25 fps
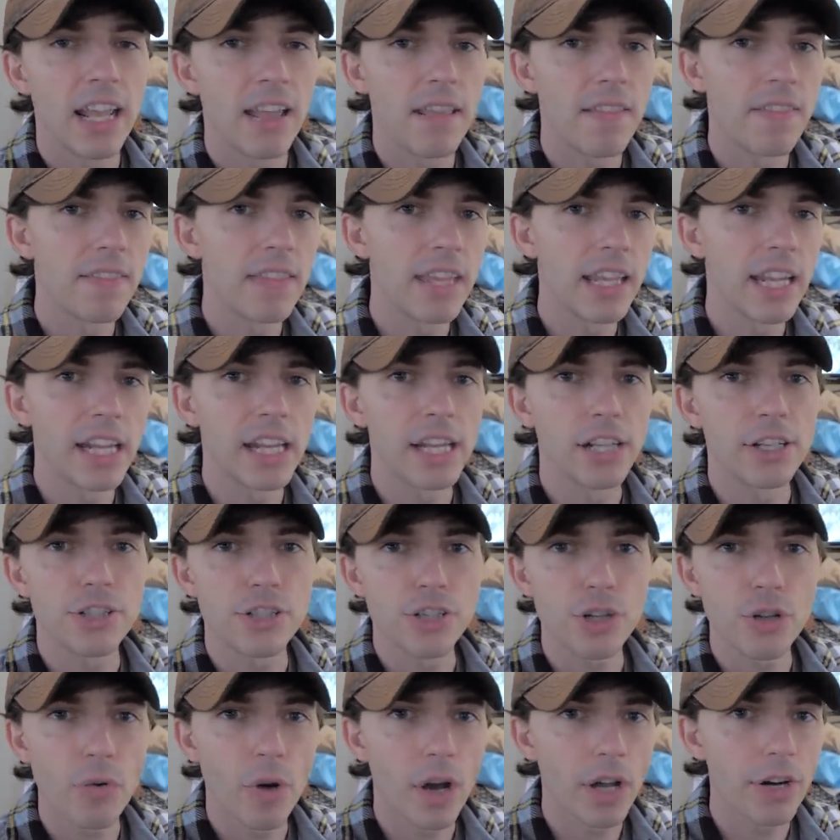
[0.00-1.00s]
in the
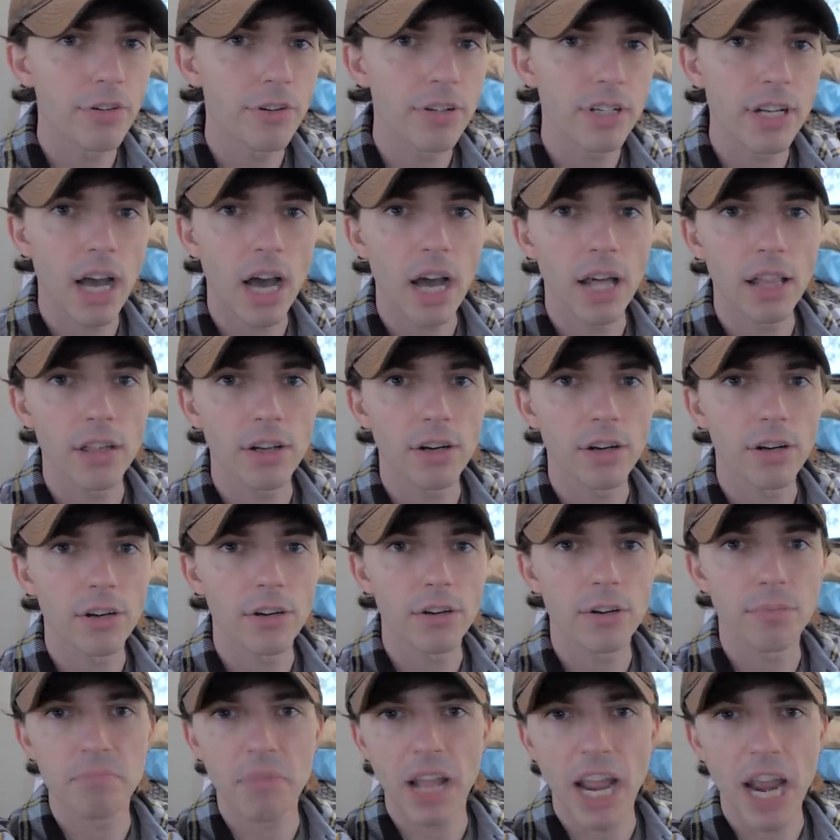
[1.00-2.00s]

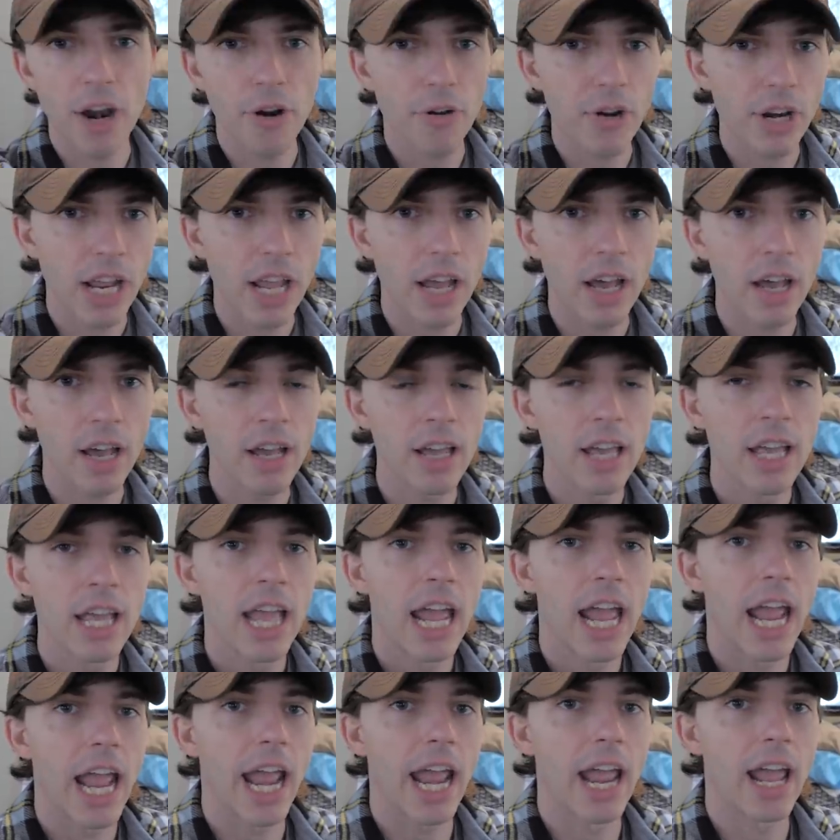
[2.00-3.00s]
$200 area,
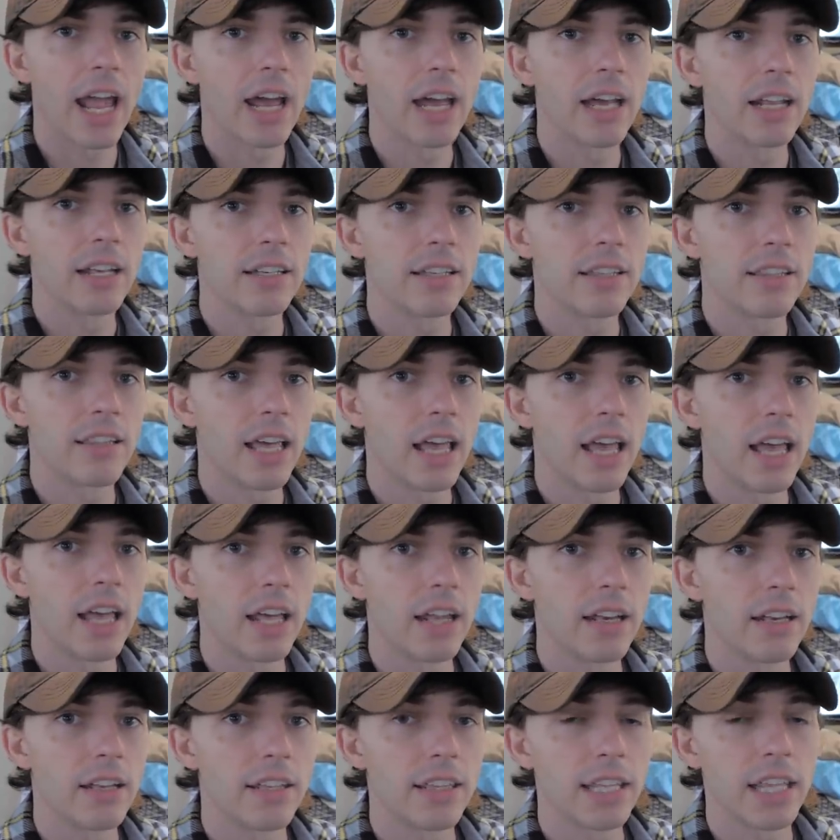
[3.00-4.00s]
and
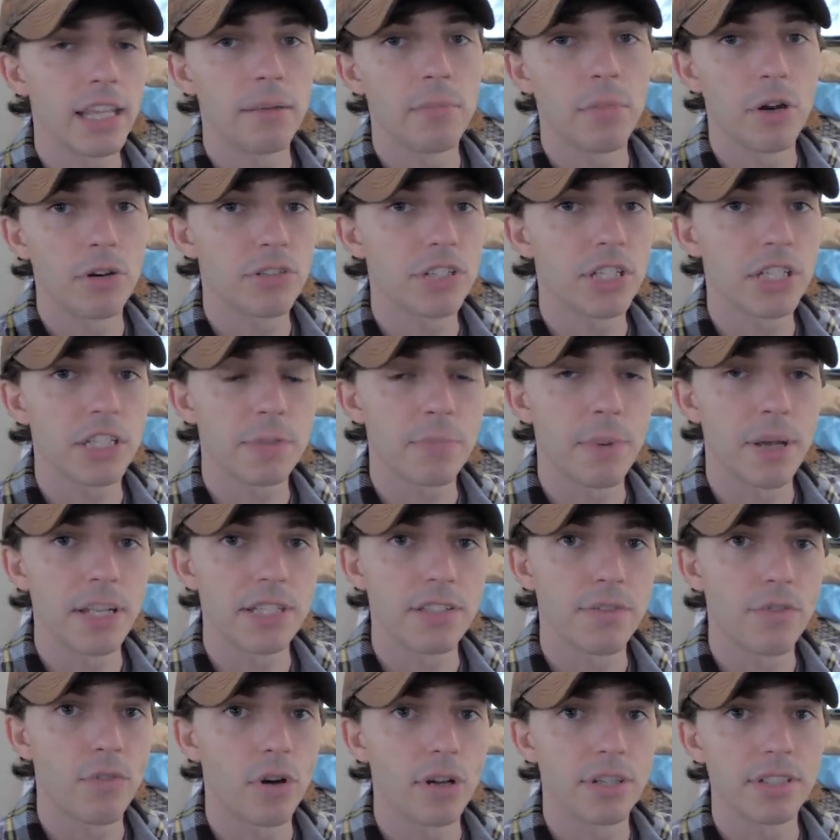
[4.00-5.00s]
then the most
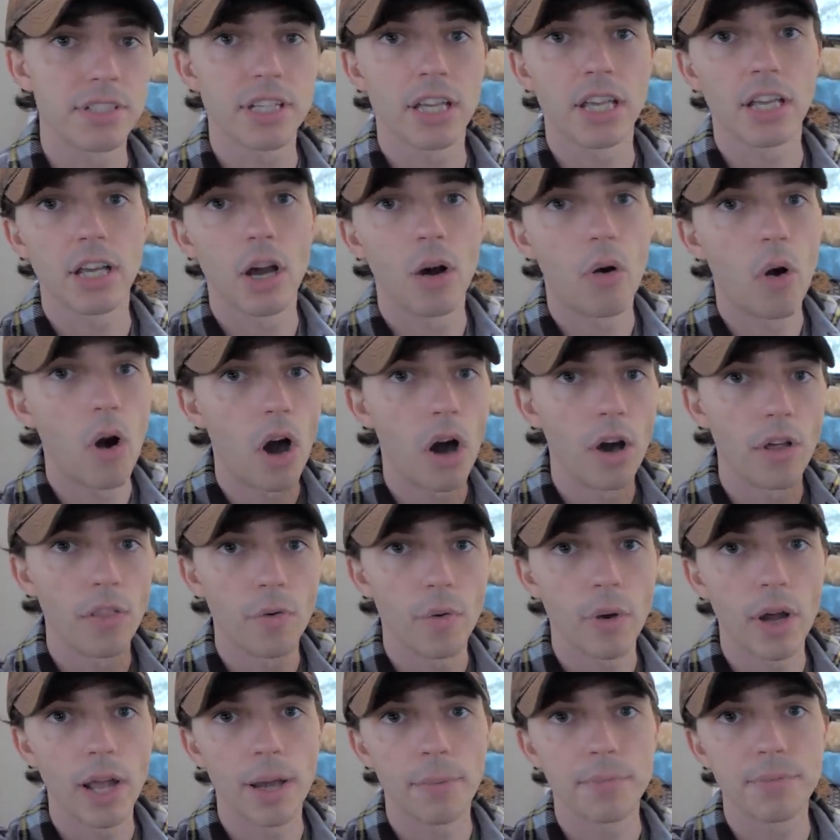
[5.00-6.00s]
expensive ones can go all the
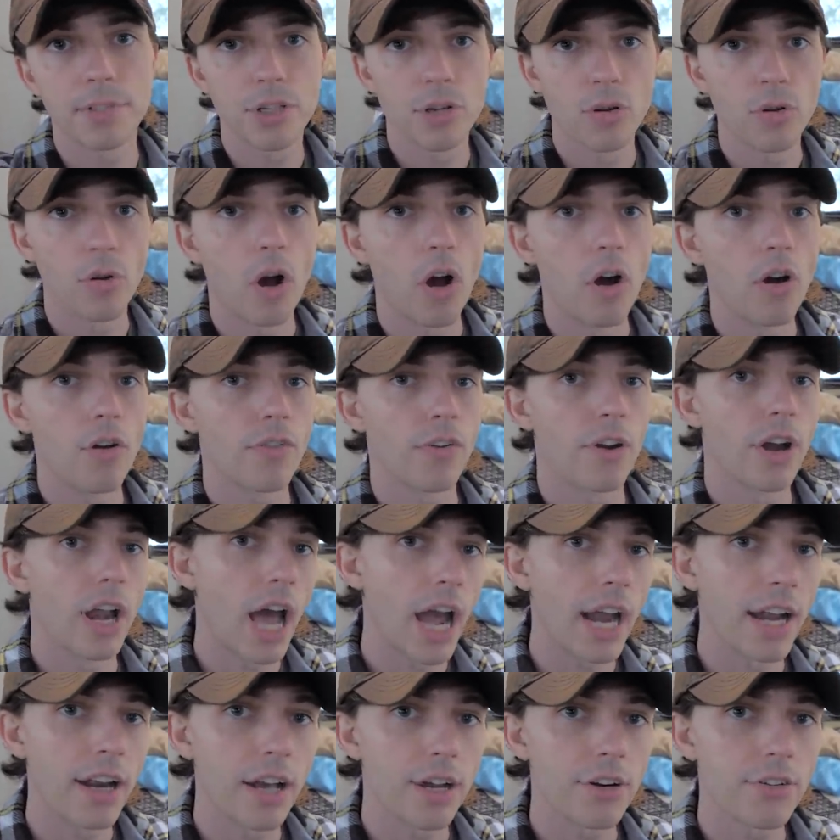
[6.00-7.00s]
way up to over
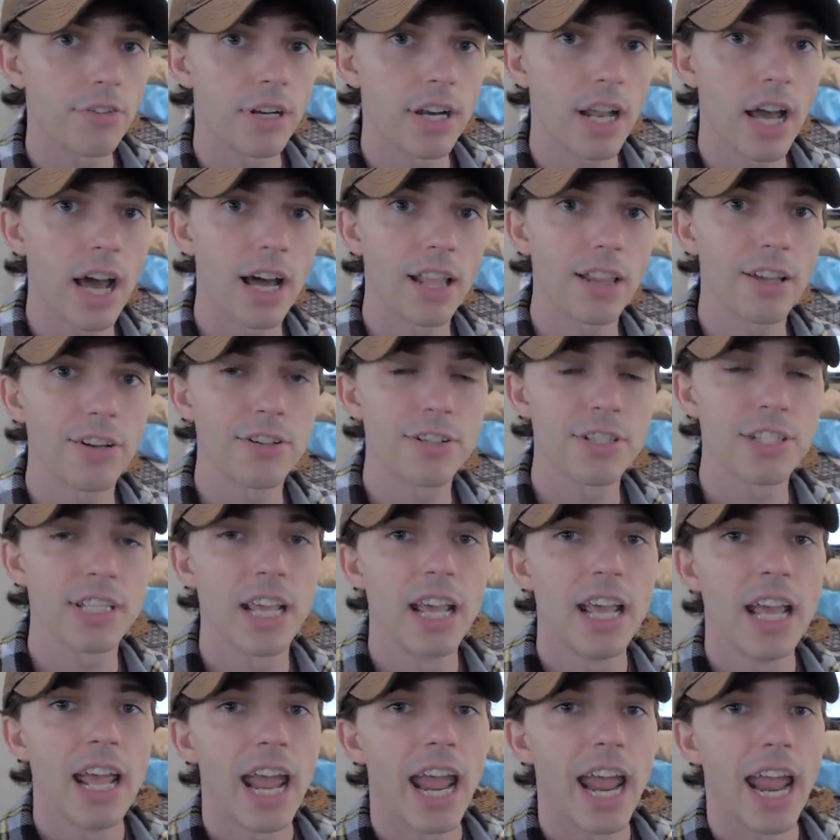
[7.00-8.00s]
$900.
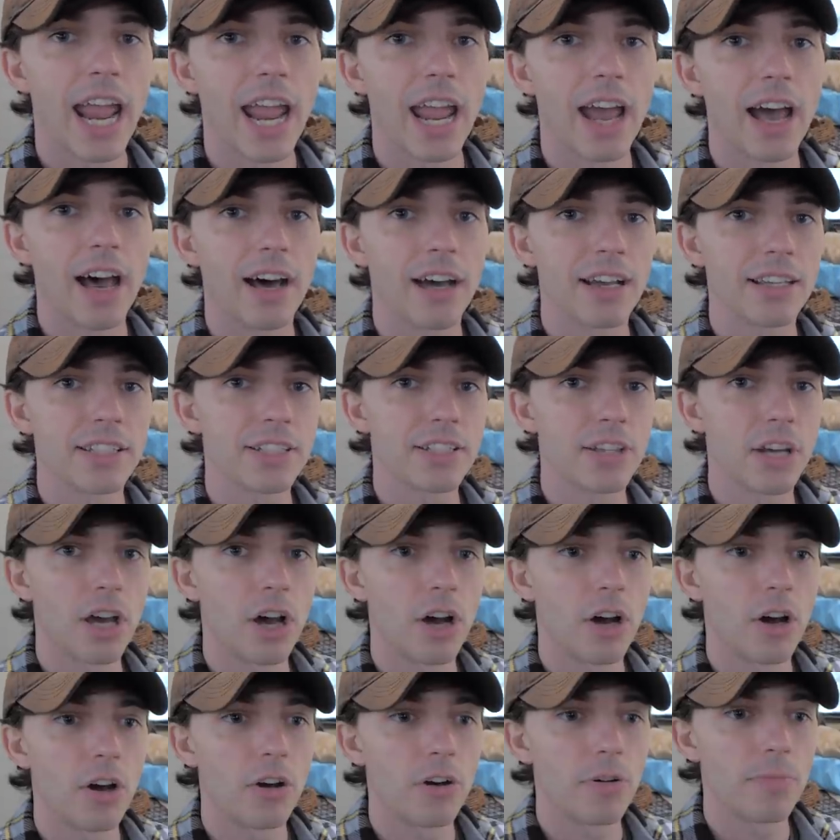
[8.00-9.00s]

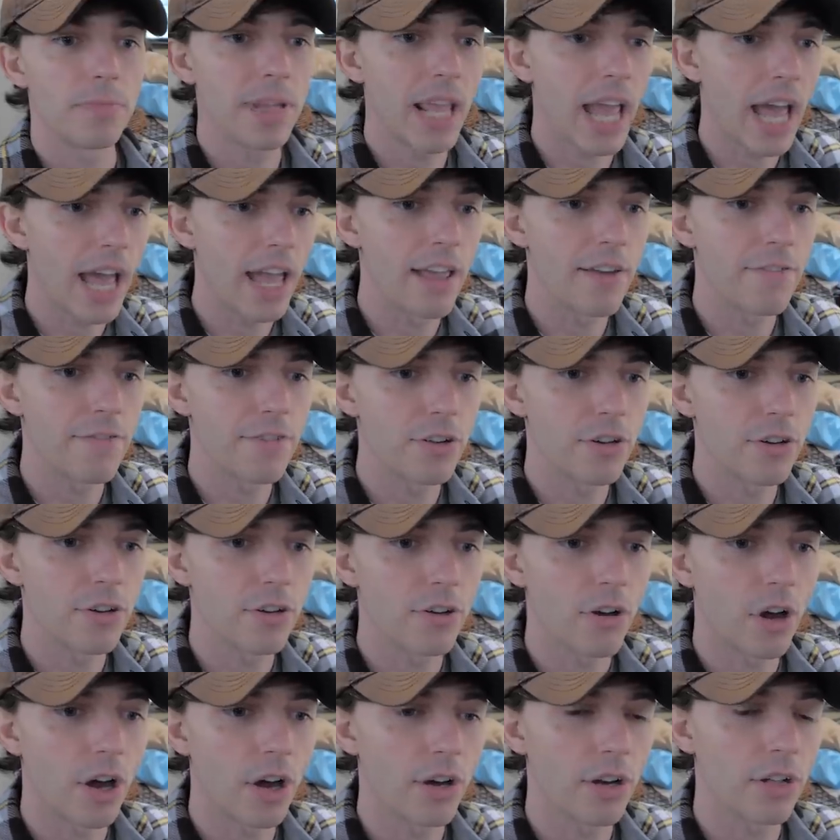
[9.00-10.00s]
So yeah, if
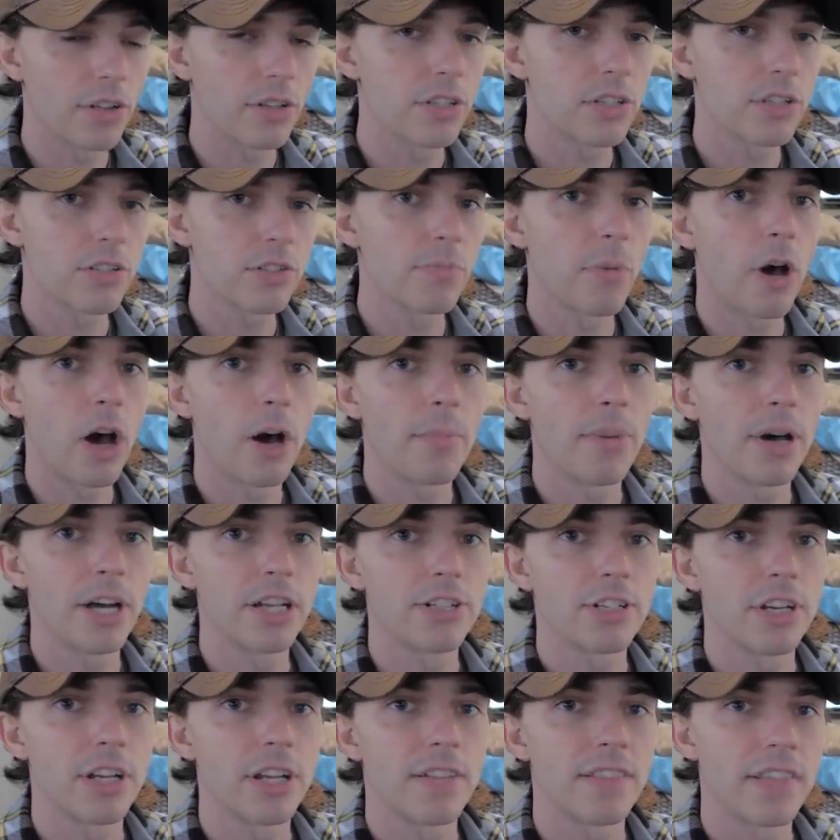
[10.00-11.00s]
you're on a small
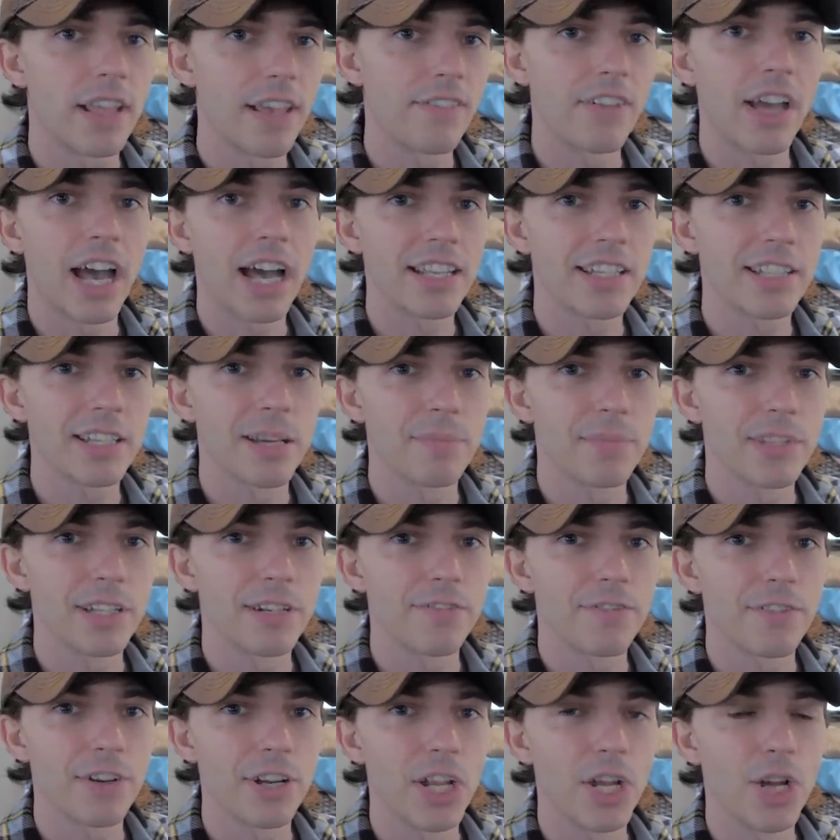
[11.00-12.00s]
budget, they've got
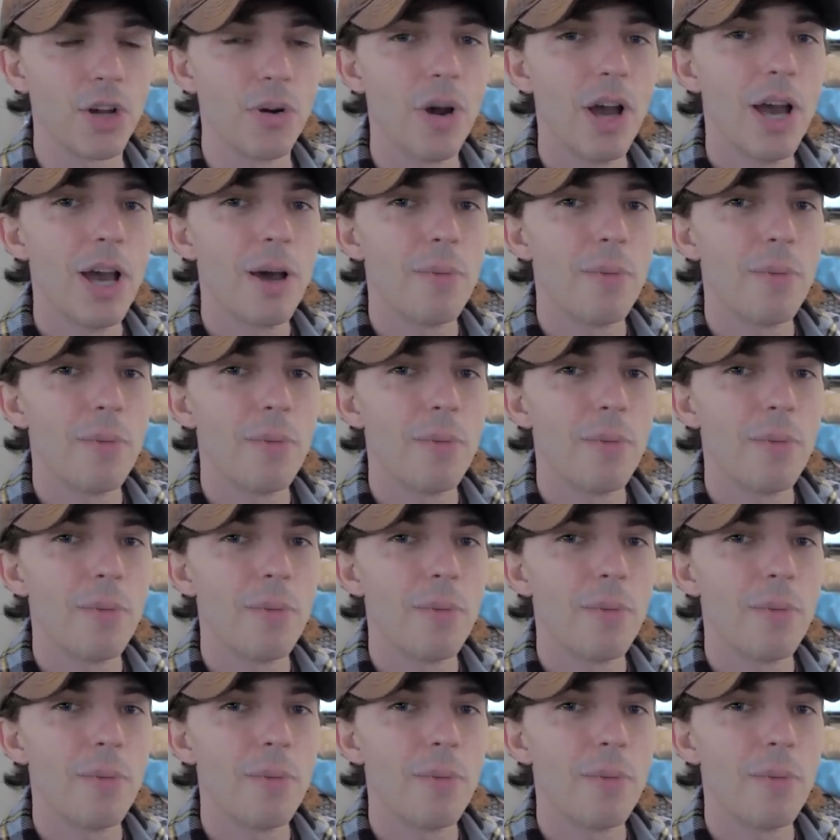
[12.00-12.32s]
something for you.